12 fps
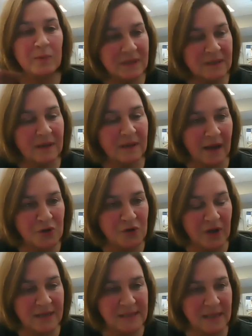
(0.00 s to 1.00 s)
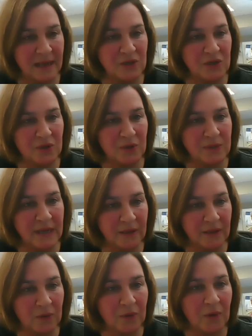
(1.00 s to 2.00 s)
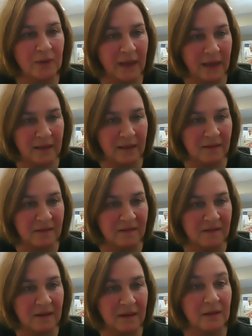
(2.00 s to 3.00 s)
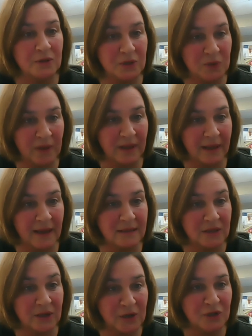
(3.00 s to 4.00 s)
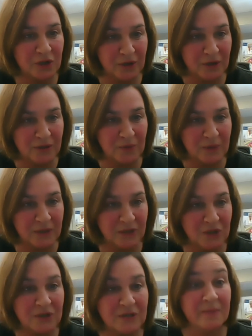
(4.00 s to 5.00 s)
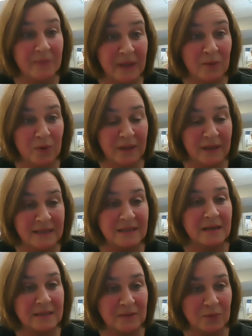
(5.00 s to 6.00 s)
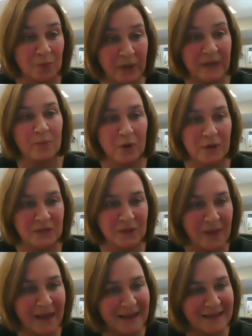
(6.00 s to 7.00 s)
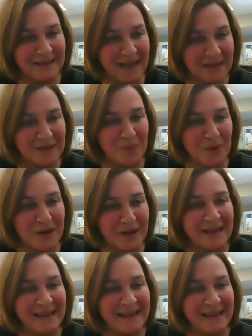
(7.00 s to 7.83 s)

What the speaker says: would contrast that to Daniel Goldhagen's Hitler's Willing Executioners, which to me really does read more so like a textbook.